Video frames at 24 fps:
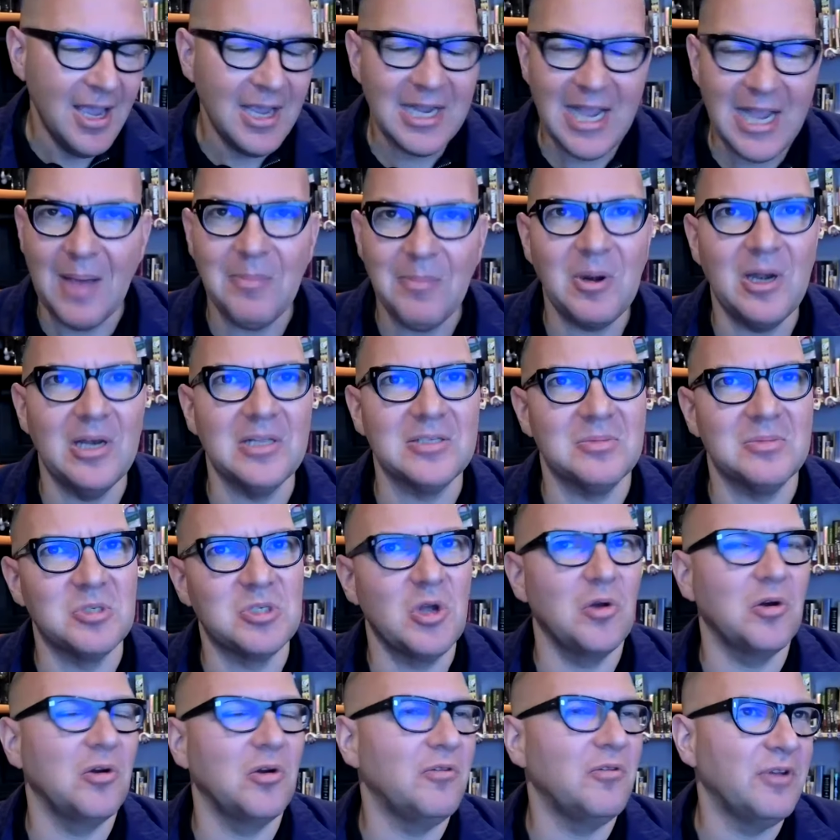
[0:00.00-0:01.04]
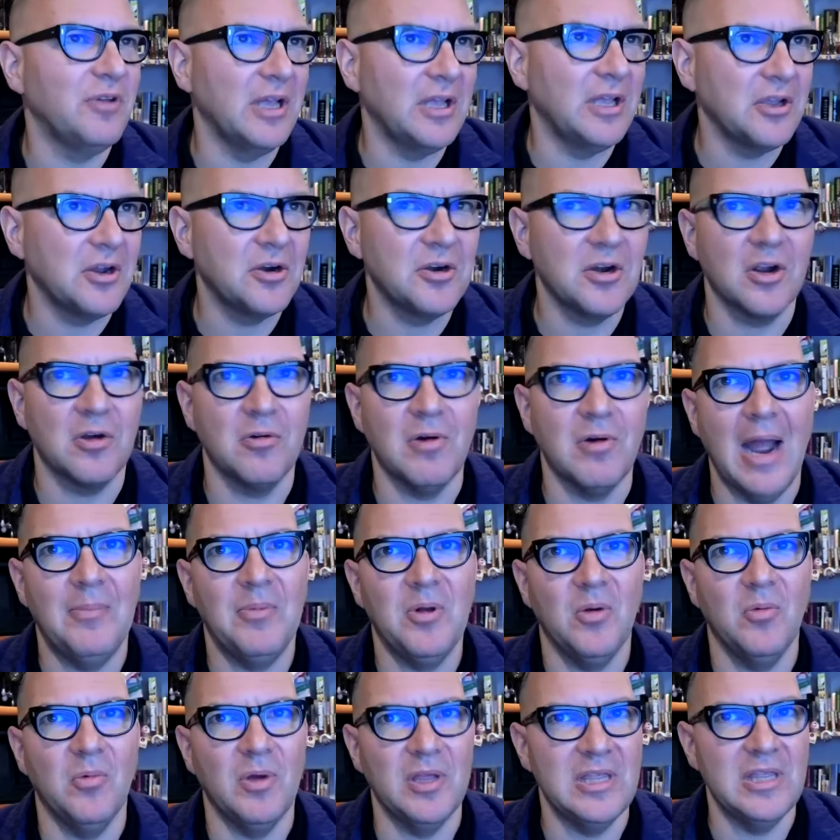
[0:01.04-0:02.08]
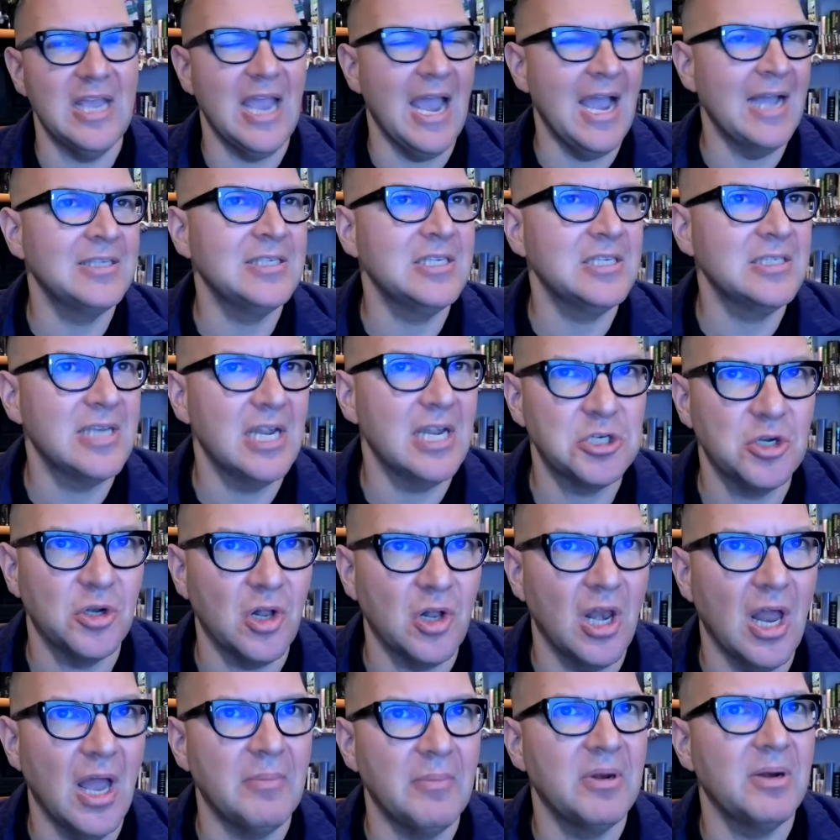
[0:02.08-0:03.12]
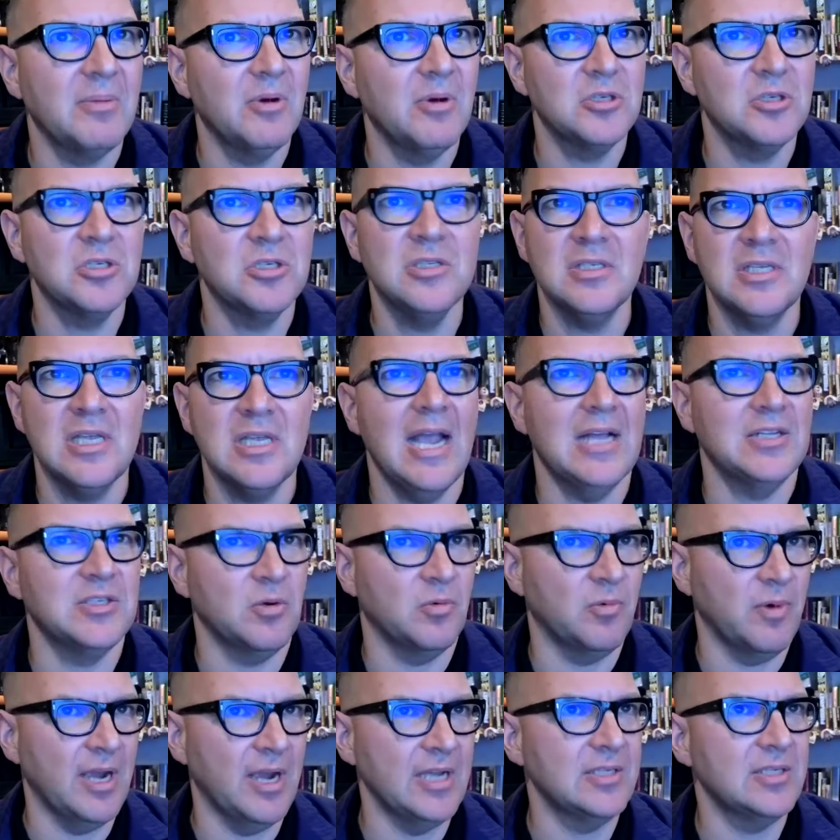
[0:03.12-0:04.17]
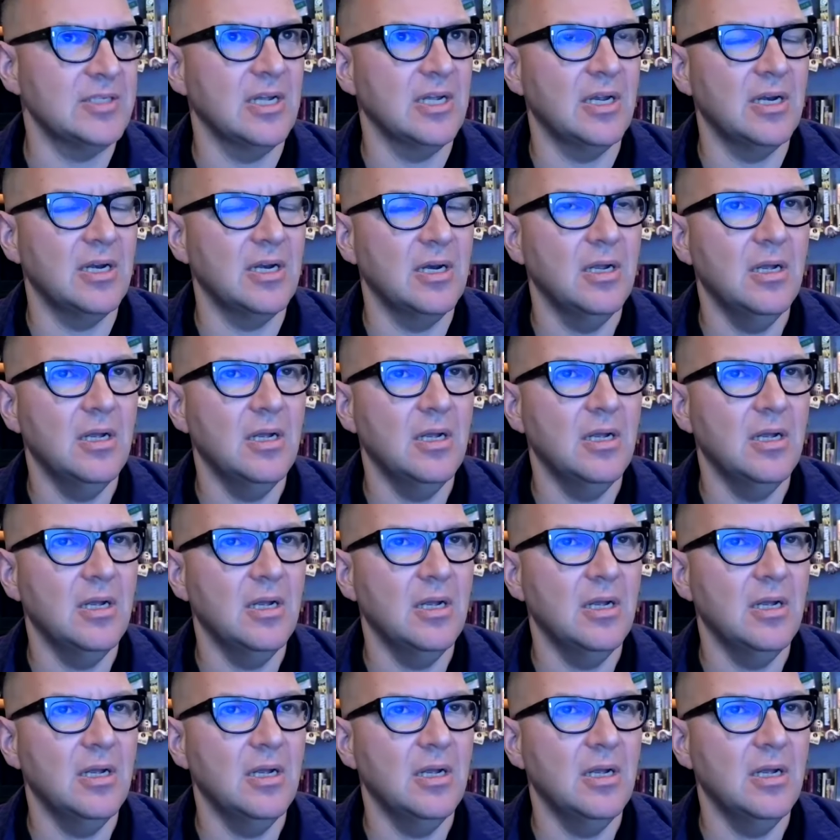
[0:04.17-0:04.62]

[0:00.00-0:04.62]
capitalism's total failure to grapple with the existential climate emergency has erased it.